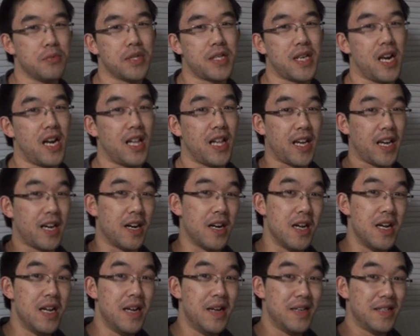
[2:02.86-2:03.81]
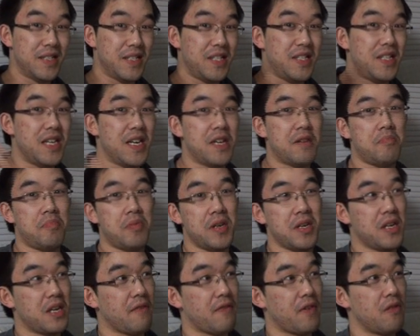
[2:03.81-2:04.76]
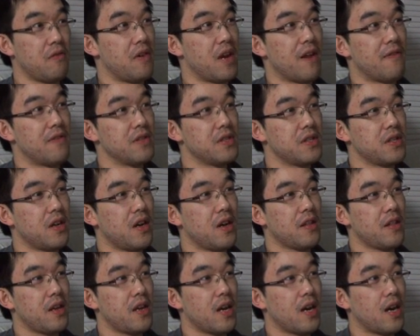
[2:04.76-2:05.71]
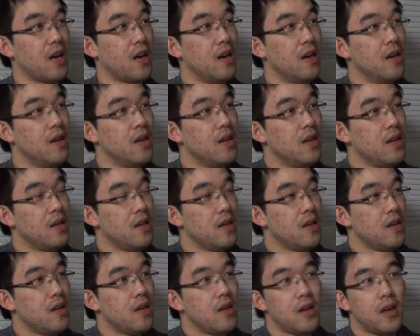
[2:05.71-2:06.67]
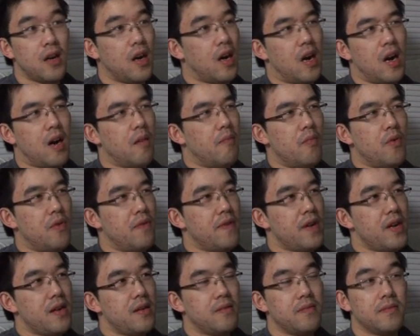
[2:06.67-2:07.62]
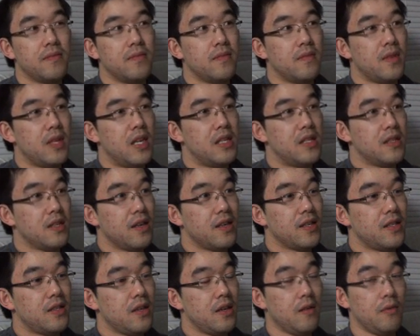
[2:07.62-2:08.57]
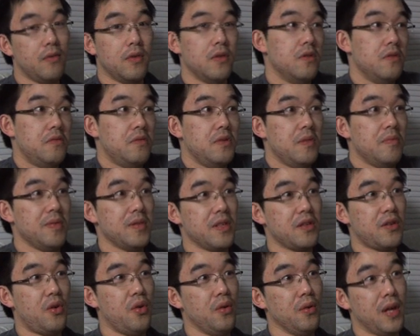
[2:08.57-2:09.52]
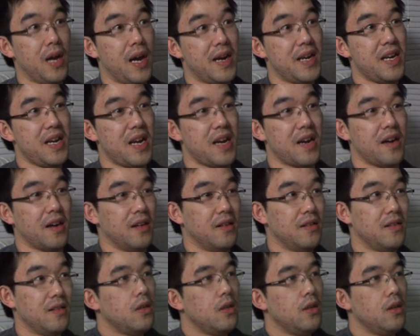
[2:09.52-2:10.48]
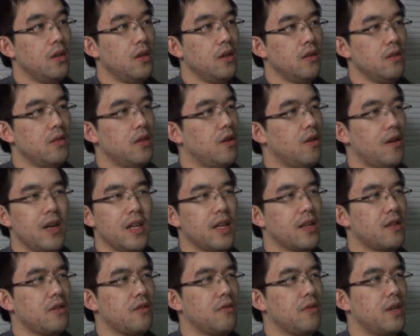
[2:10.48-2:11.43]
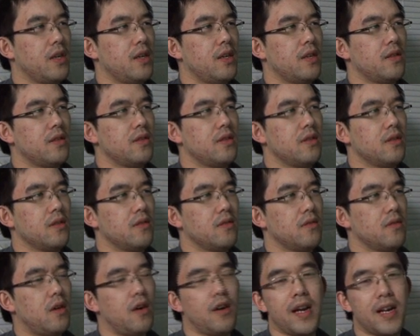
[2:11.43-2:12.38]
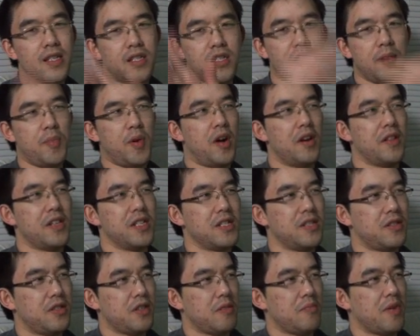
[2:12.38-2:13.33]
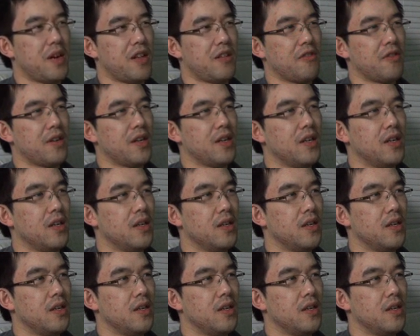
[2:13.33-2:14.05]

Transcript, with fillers: it was kind of like a sneak peek if you never saw the uh, uh, movie and such. It was it was a cool idea. No, no, I like the way it is. Oh yeah, skip all this shit, by the way.